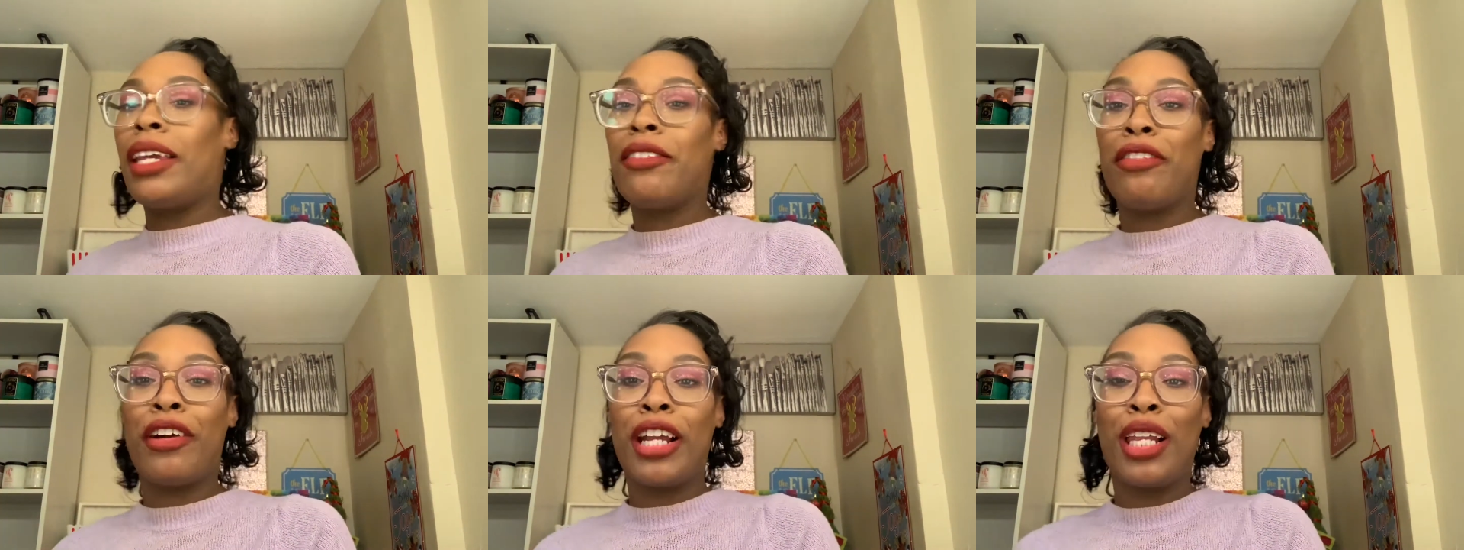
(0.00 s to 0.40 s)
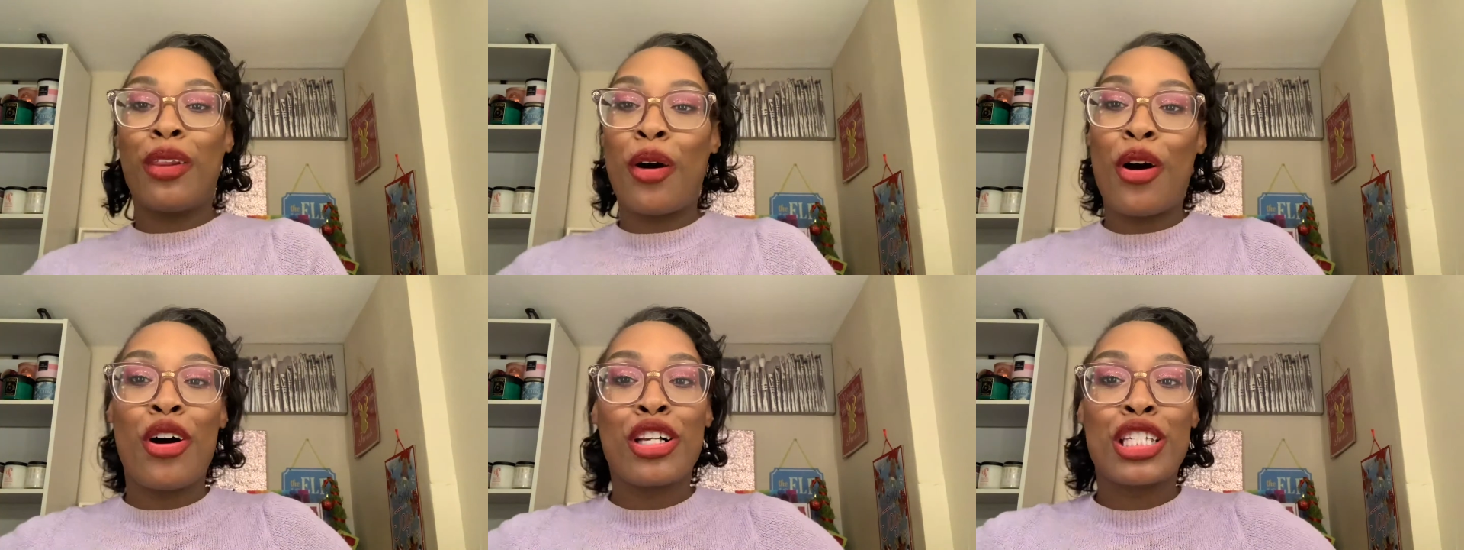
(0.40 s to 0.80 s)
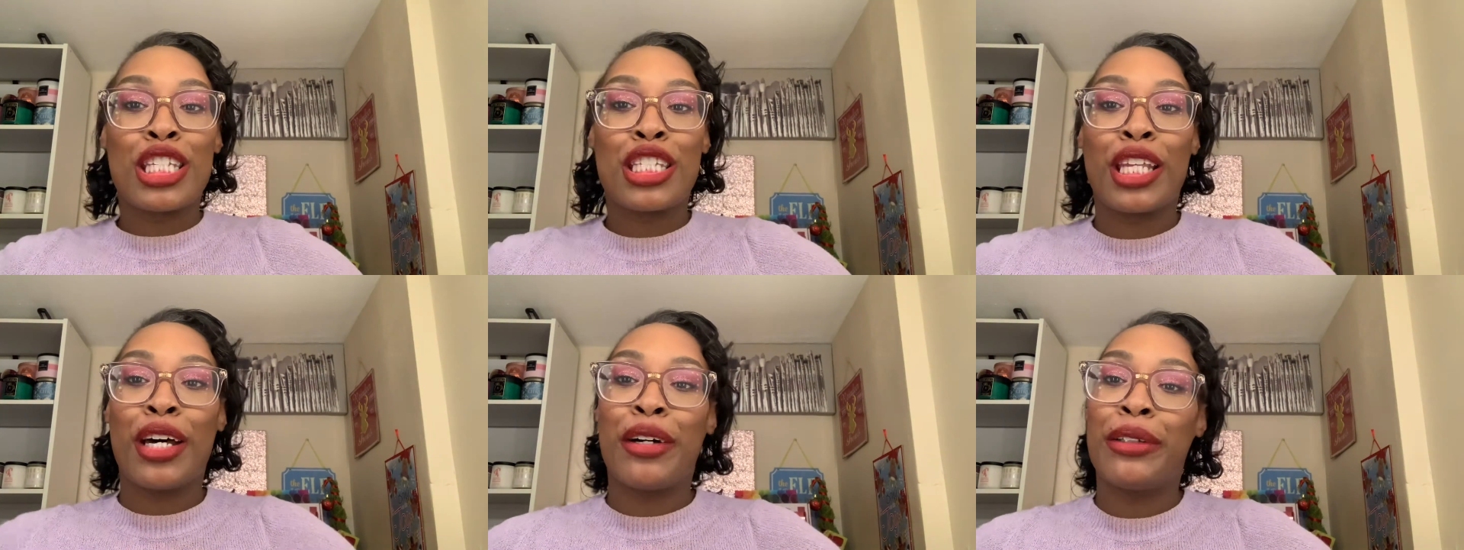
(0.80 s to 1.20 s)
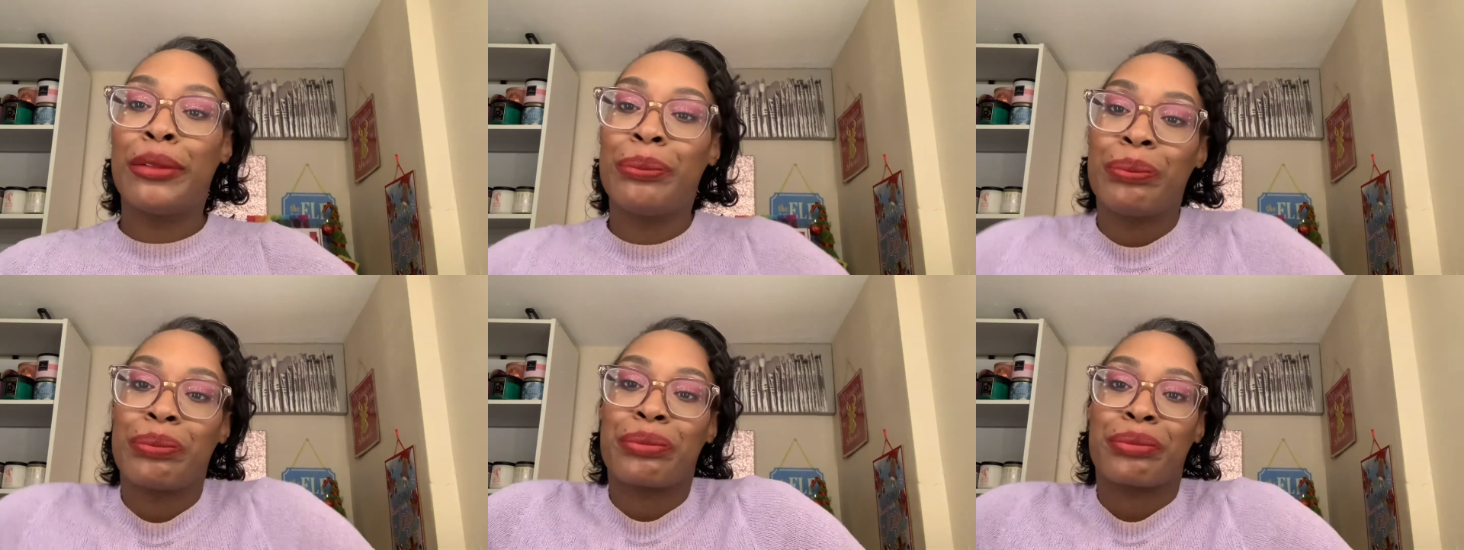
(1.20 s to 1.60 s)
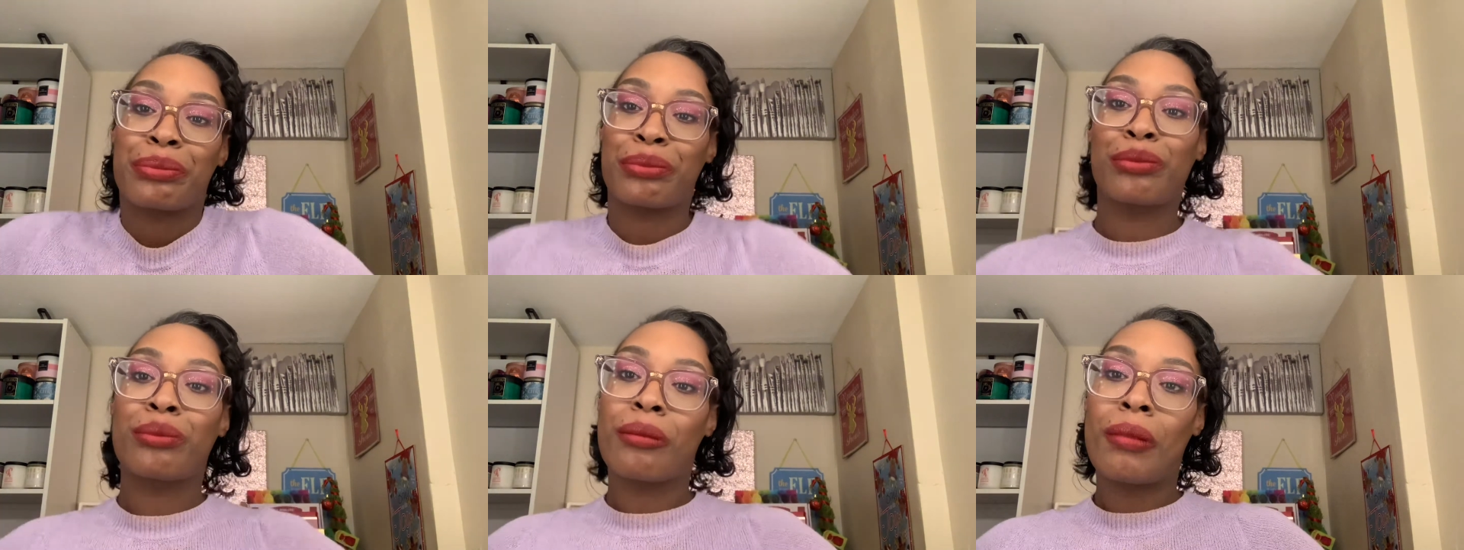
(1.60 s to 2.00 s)
very long, so
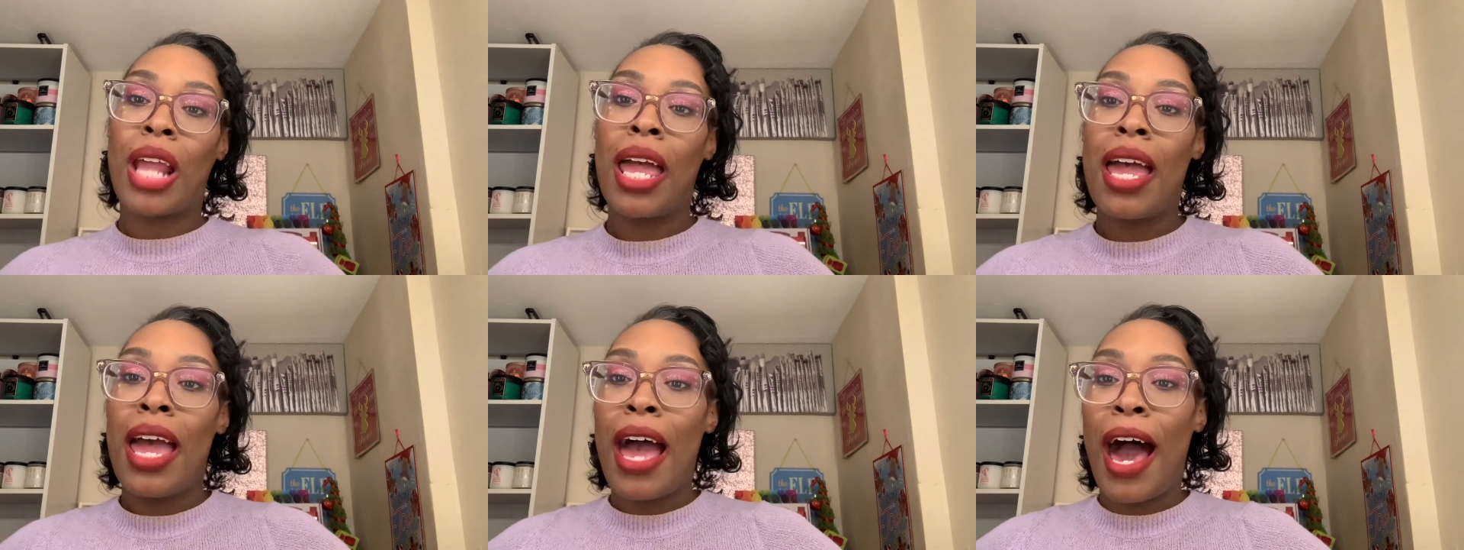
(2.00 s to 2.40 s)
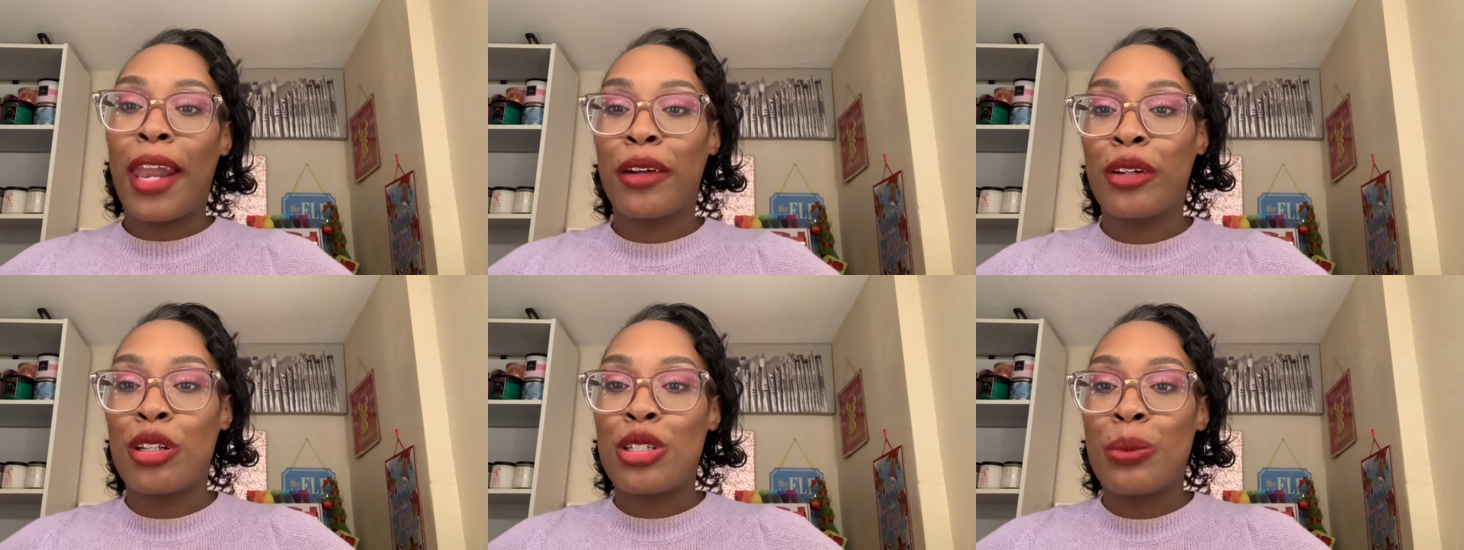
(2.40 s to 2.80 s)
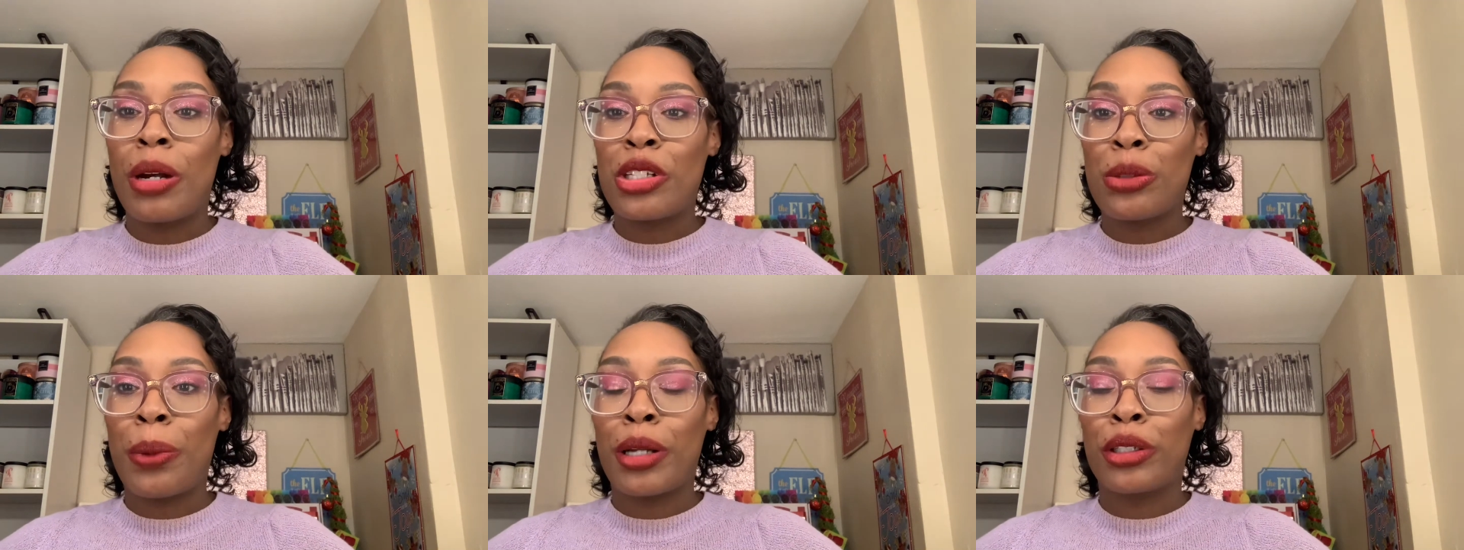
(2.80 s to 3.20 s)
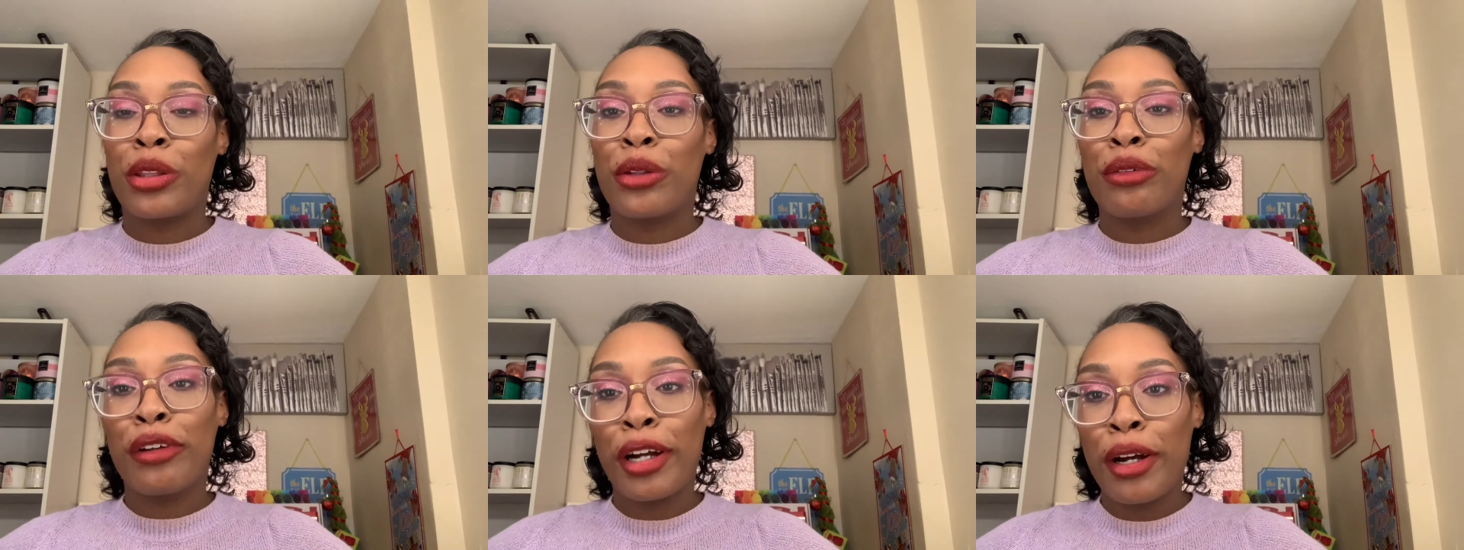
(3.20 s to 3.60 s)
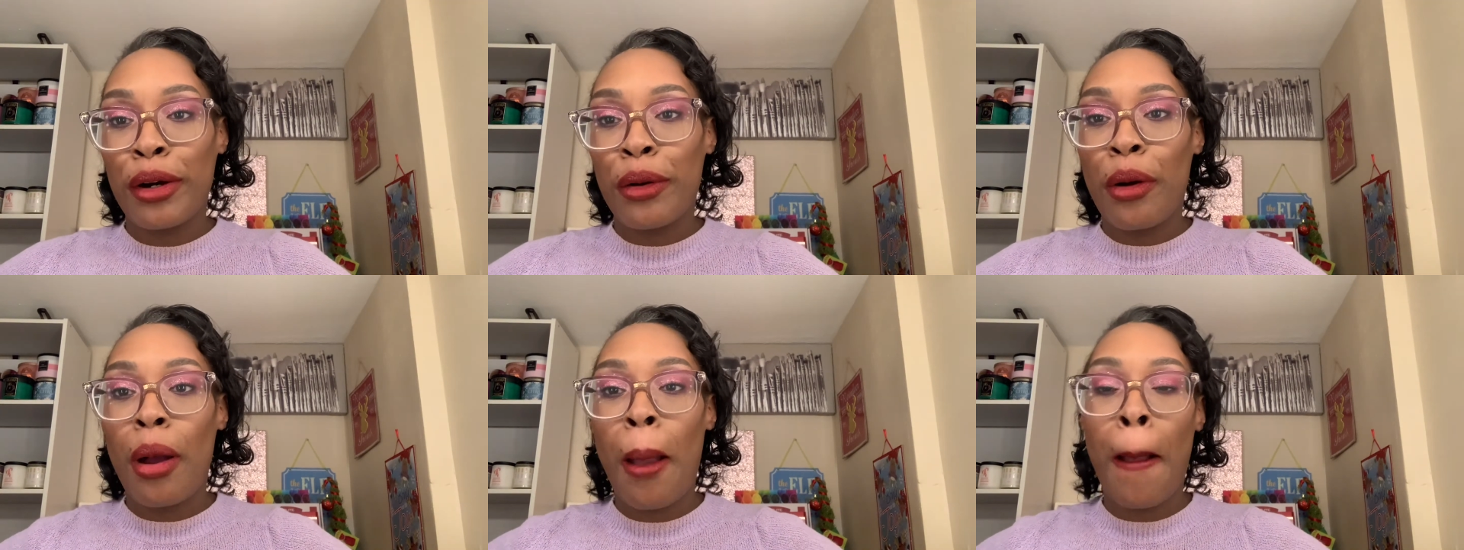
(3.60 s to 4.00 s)
I don't know too much about the
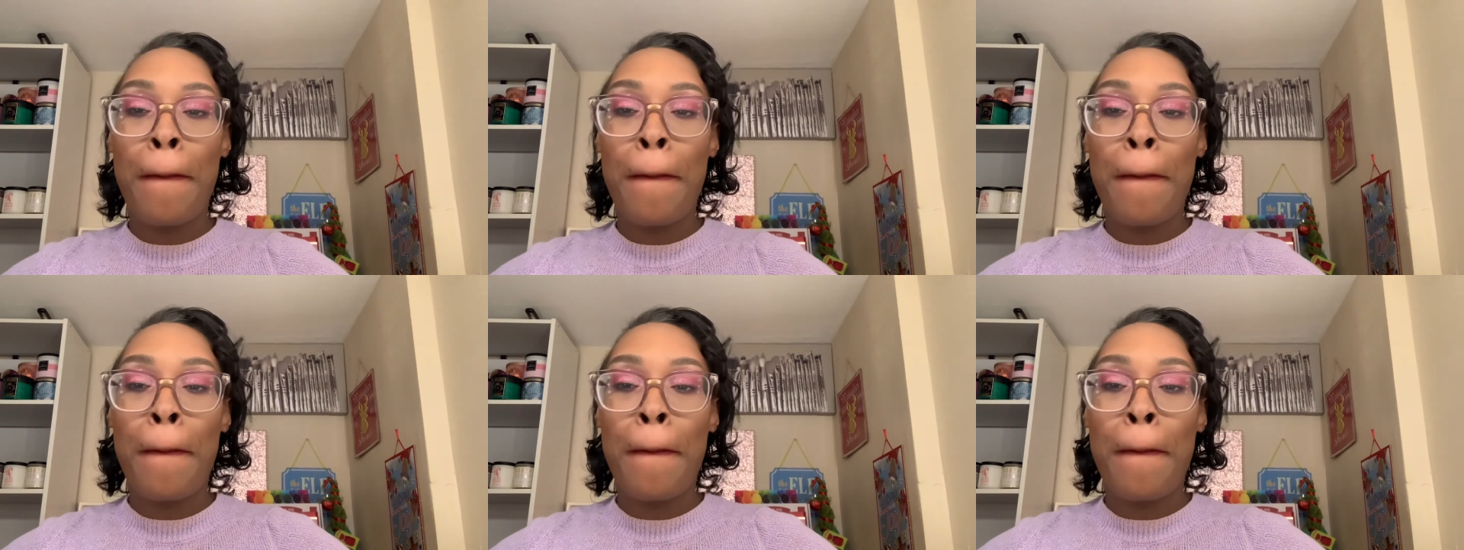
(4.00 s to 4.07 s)
throw.